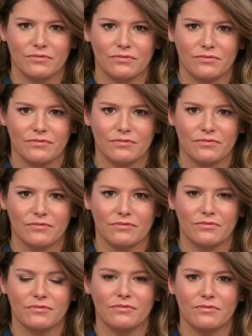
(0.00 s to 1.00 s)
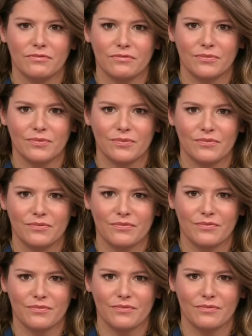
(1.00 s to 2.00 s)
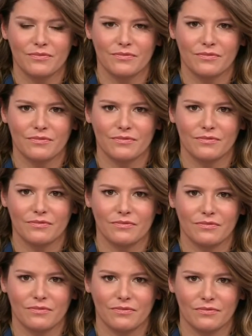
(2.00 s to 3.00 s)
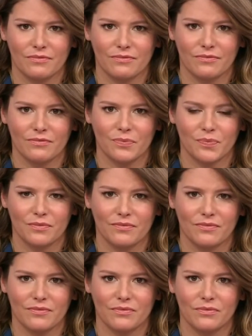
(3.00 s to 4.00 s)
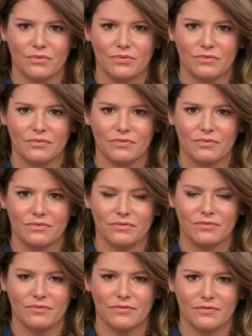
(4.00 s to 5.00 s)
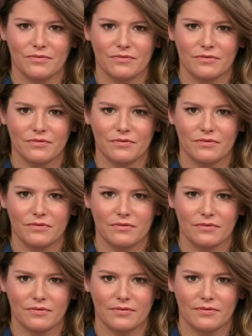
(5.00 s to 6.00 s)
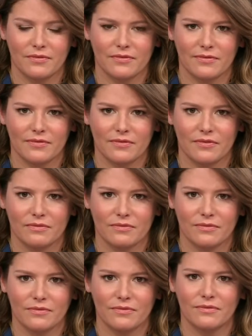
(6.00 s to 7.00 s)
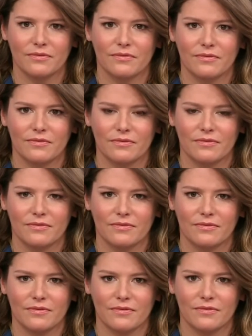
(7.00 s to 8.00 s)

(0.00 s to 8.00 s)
The person shown says nothing.